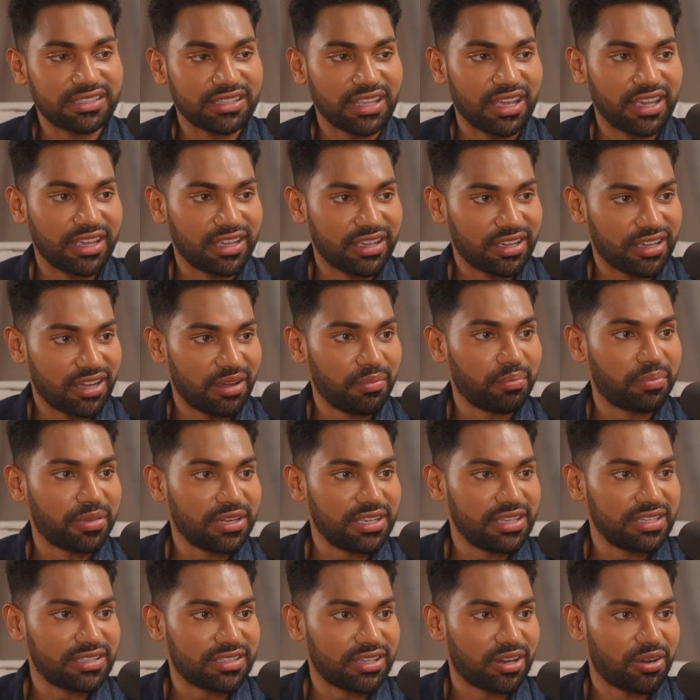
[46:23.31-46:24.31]
like
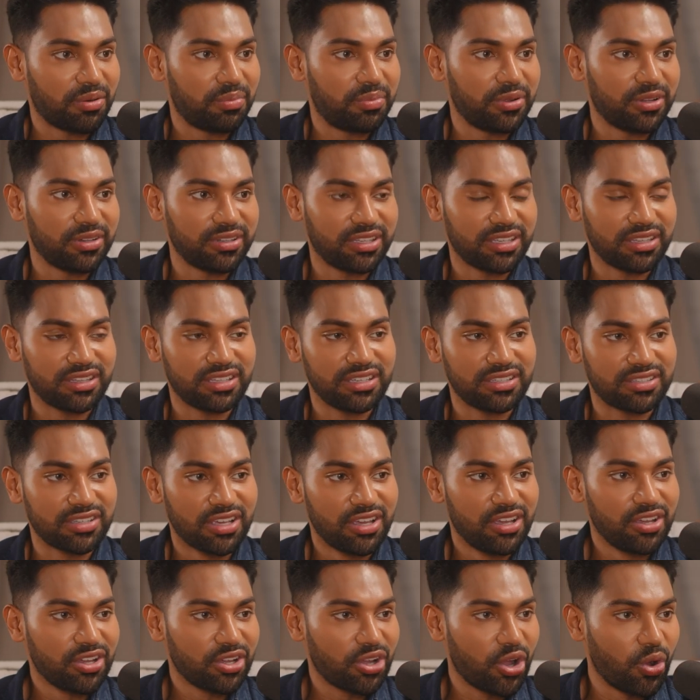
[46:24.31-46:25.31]
companies that are building these
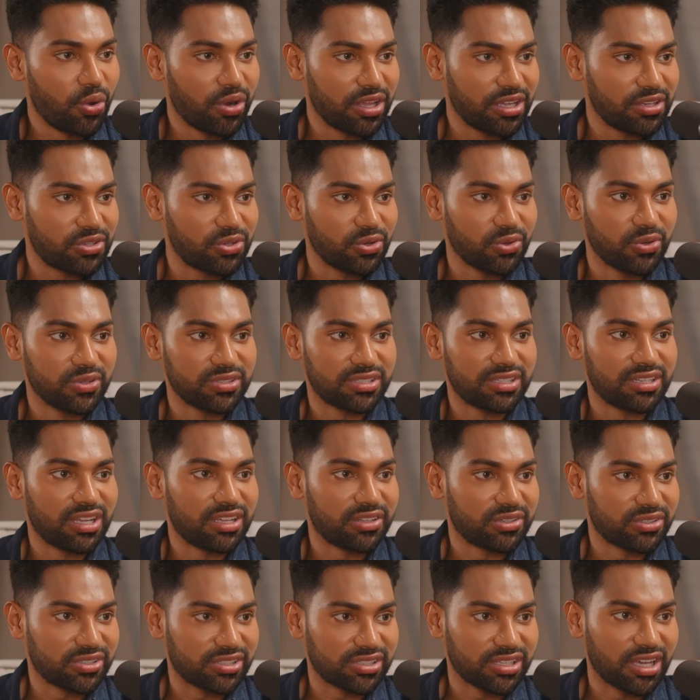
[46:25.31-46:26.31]
coding tools and
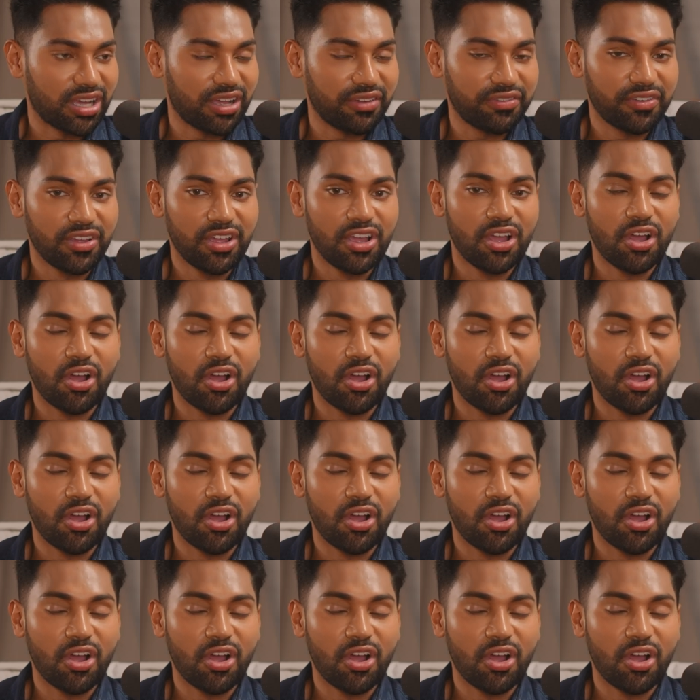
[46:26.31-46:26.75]
other stuff